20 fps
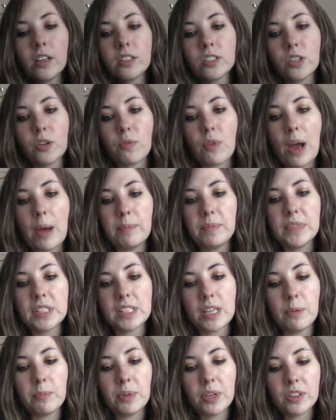to wrap
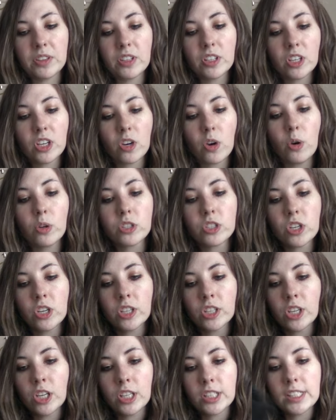this up with, the culture
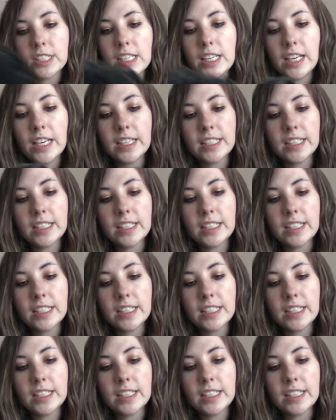on Curtsy